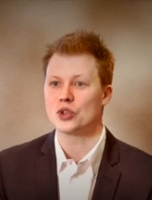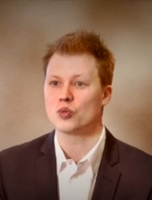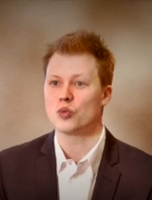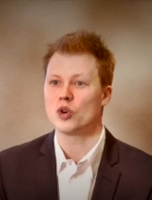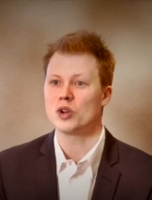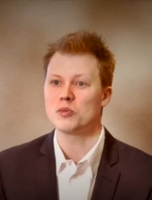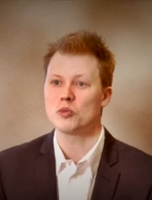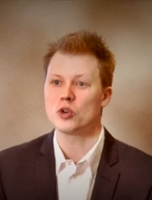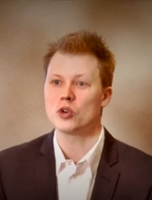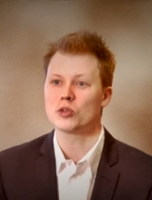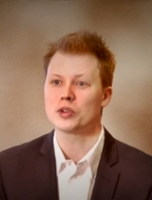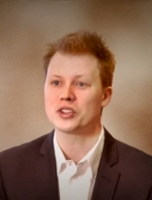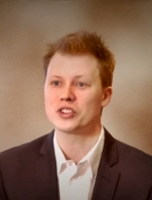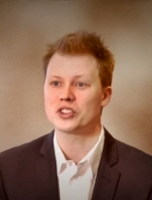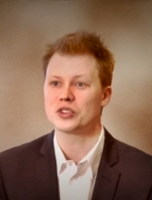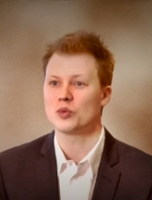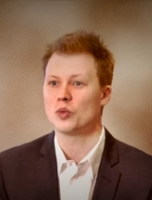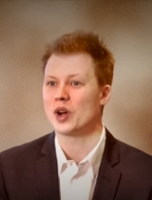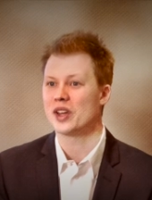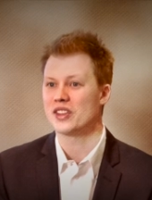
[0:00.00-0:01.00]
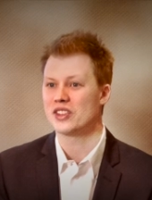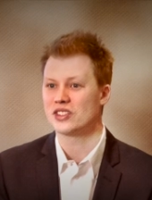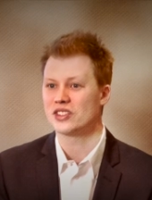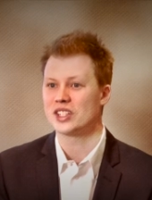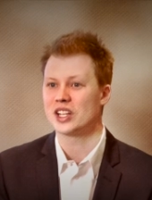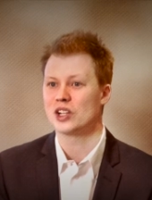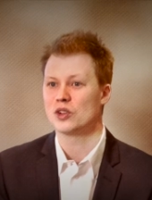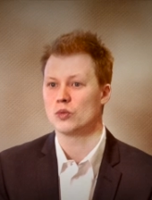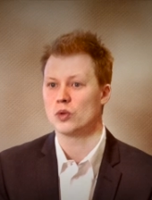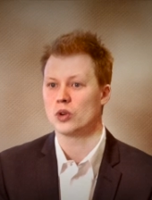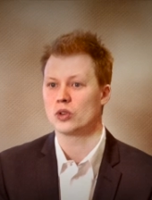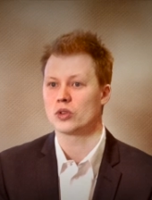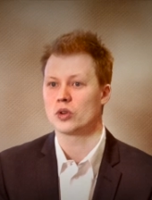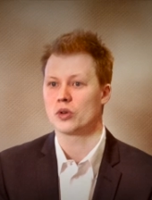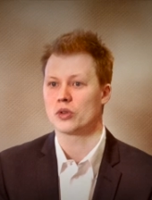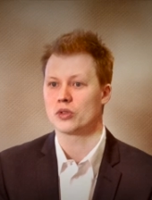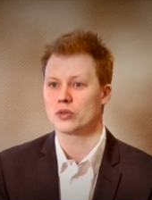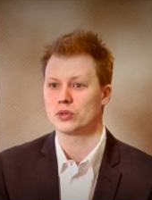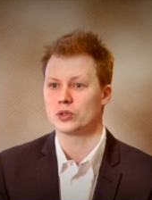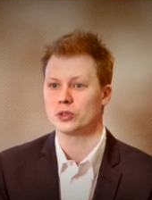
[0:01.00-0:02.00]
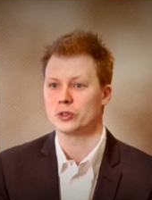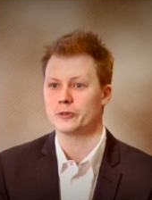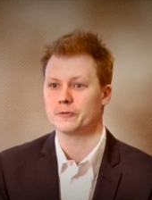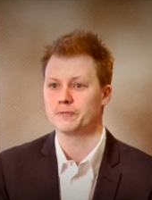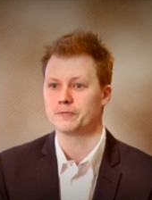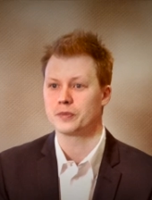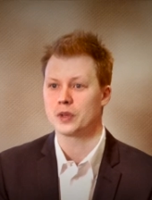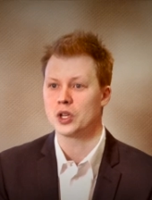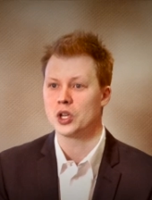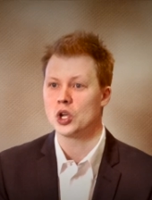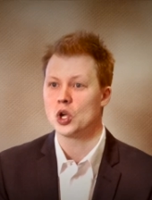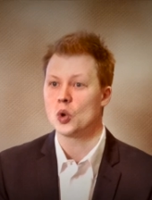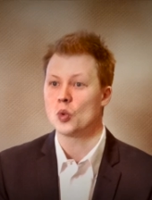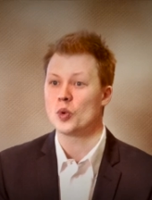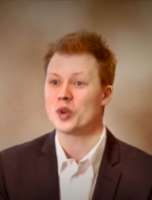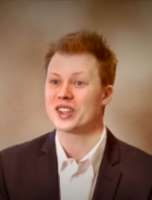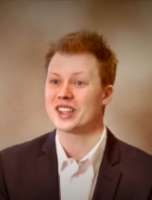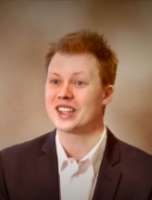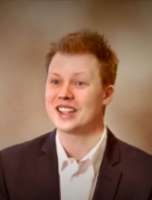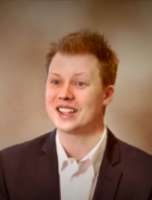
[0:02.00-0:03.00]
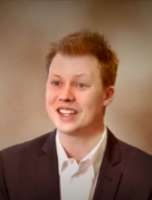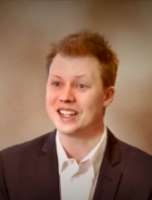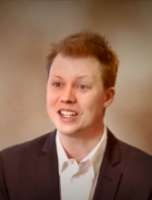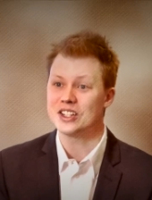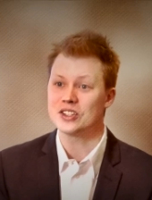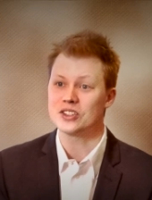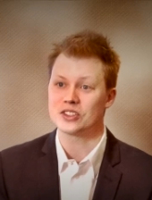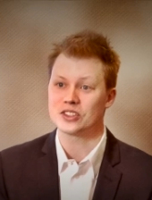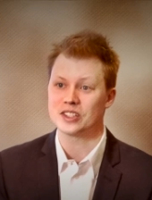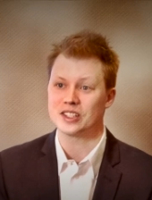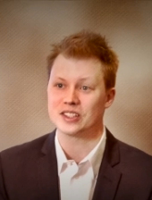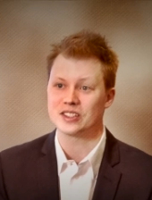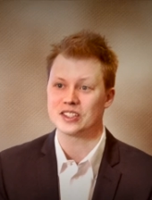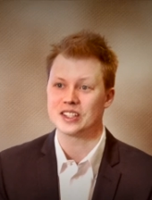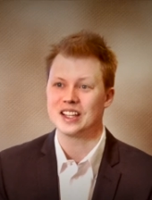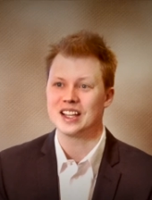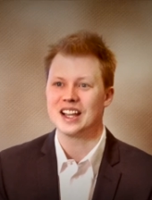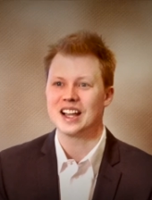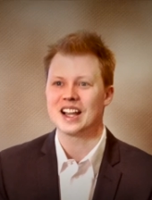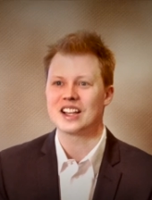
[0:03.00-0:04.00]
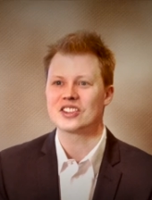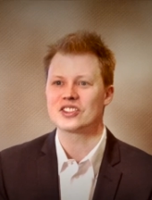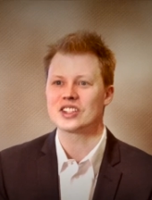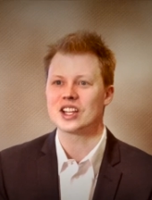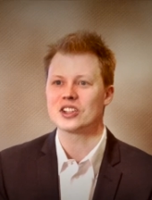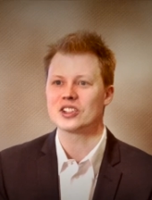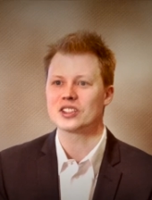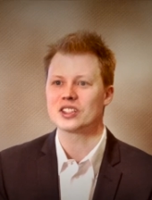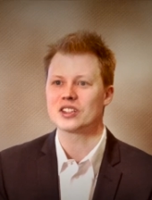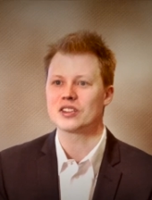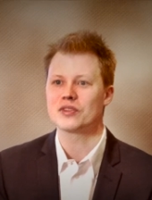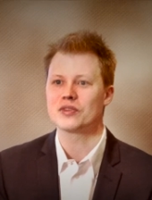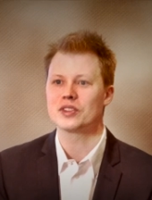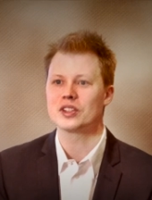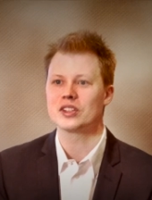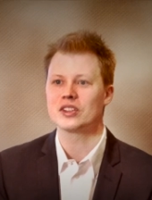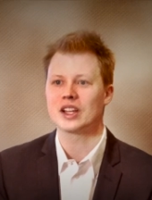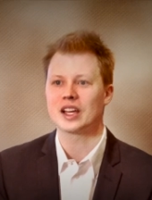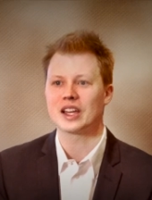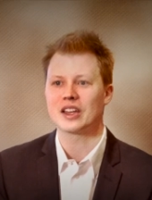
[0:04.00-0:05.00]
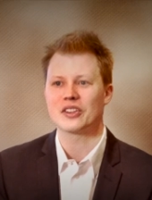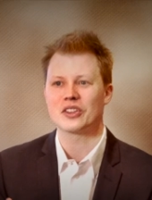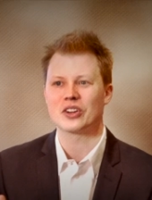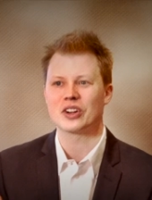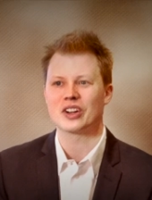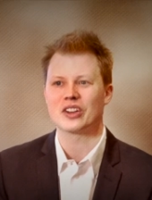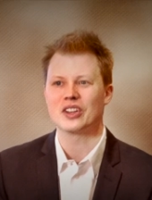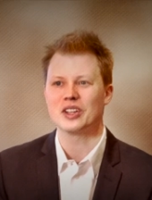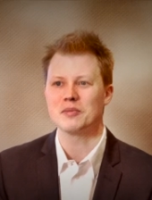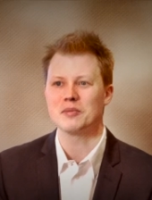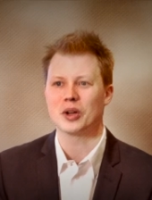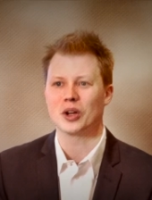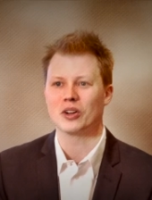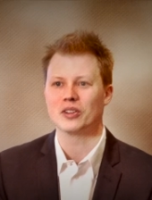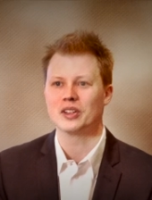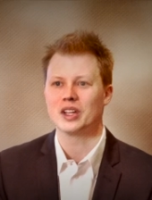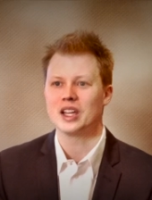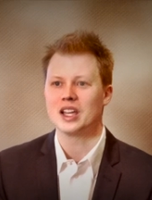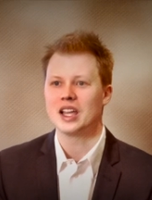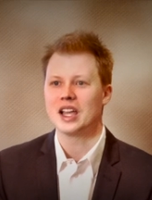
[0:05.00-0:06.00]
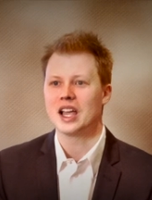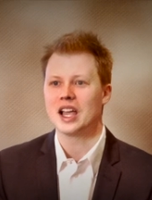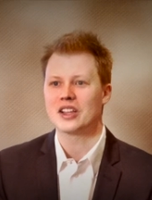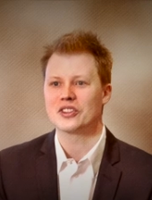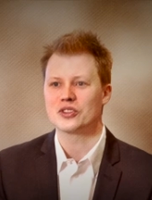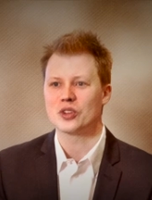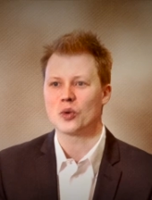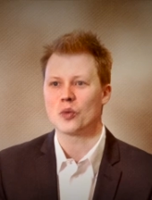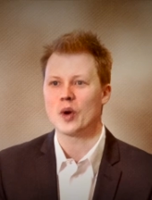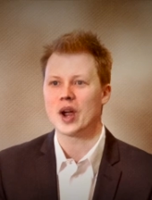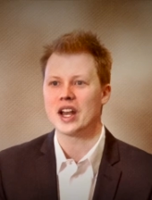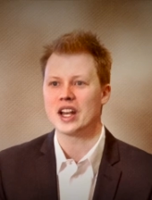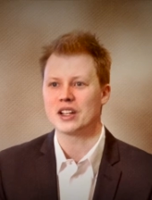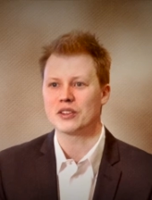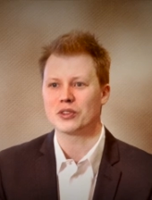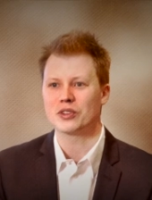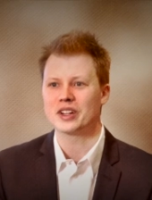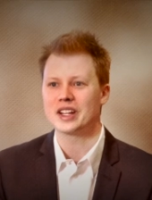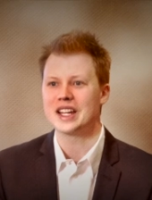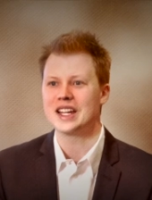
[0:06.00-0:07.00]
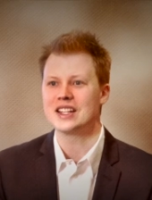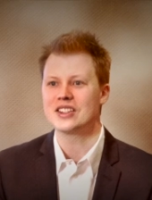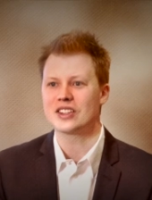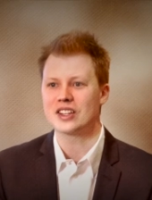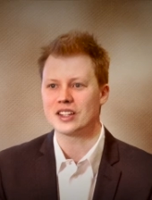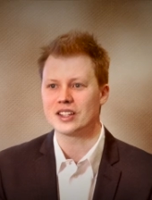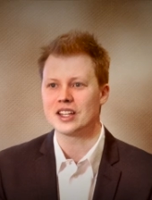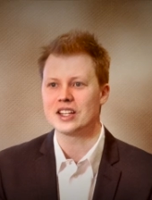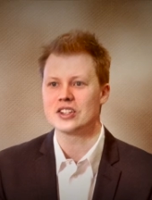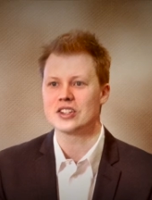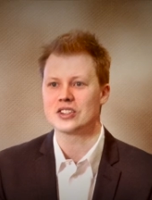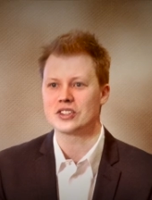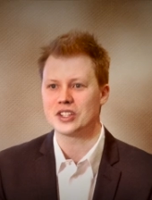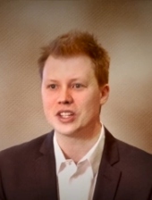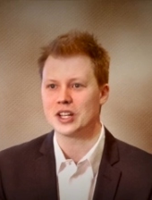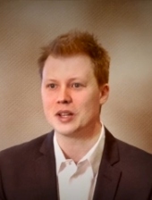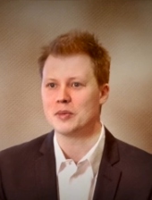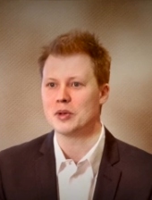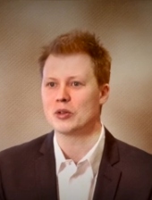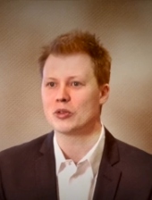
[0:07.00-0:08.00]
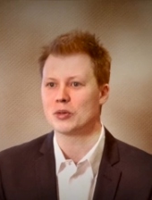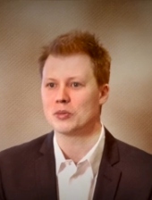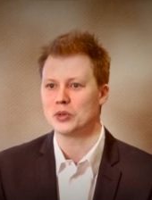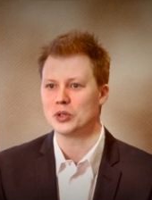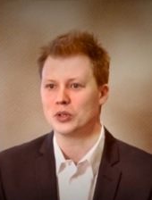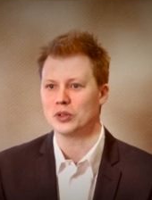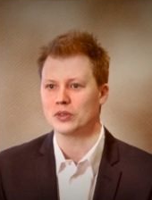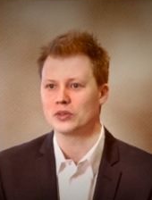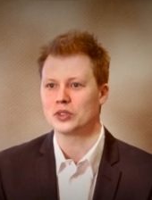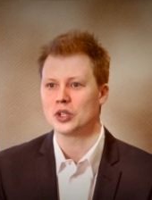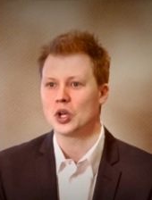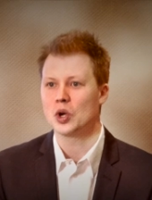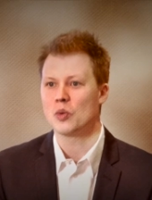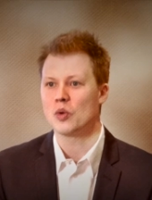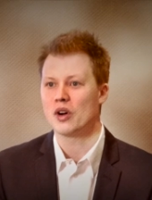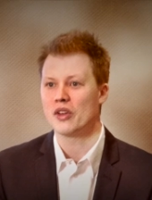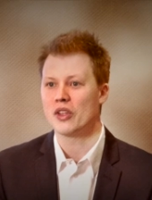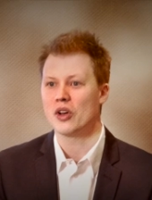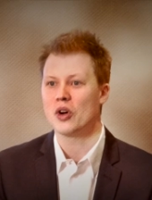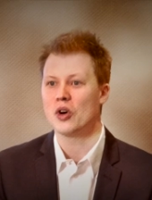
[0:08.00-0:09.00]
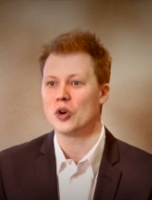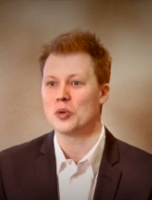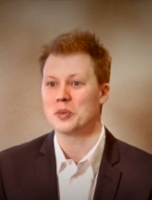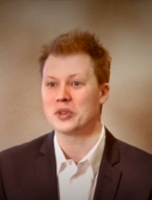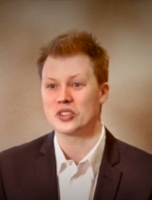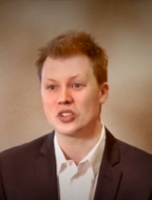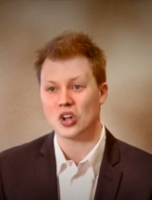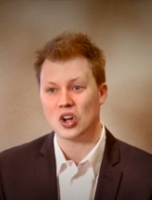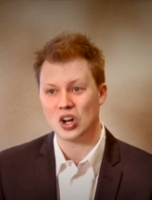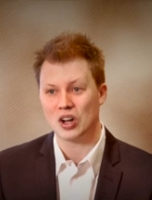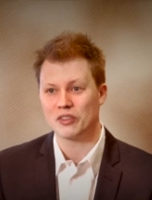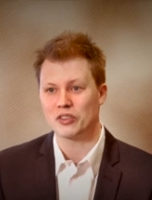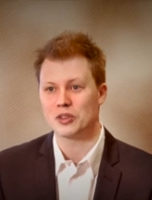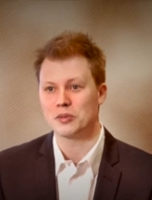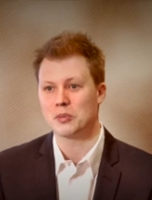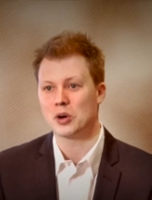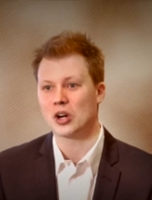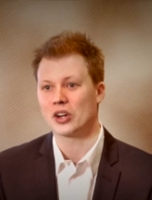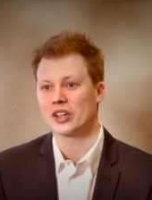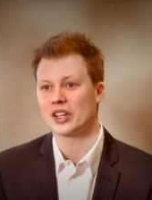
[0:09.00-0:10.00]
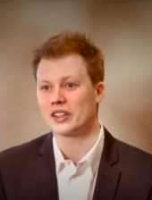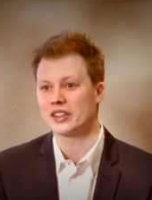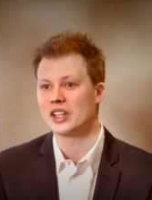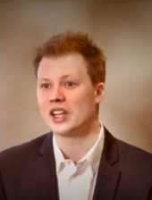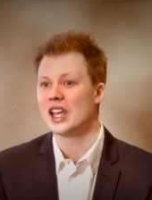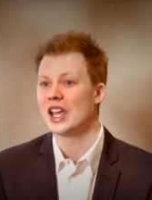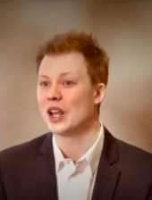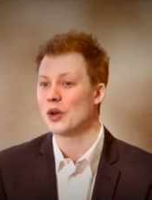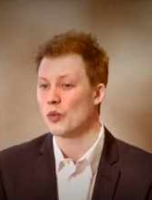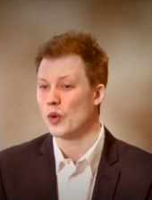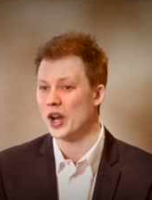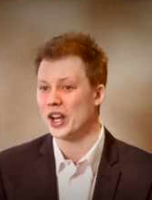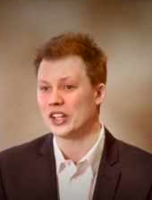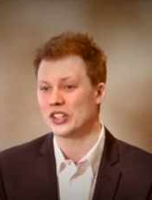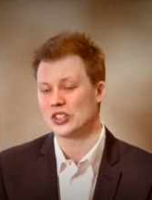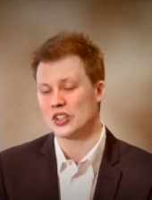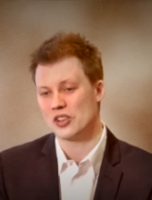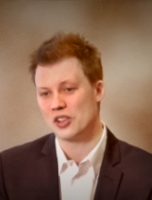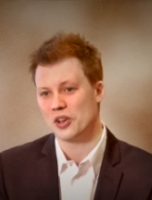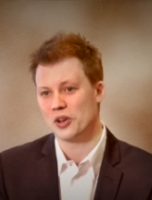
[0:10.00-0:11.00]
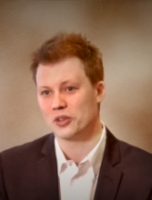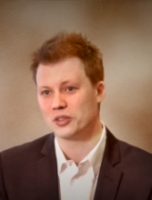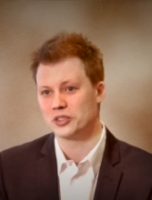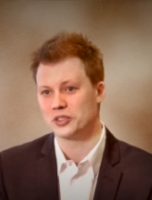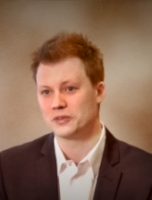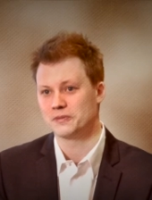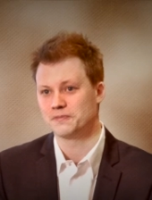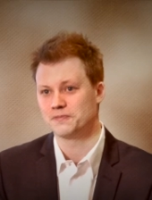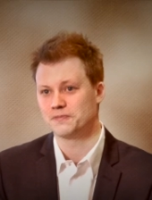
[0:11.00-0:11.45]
is one more reason why the sale won't go through. With contingencies, a seller can feel like they're in limbo as they're waiting for each contingency to be removed while the home is off the market and waiting to close.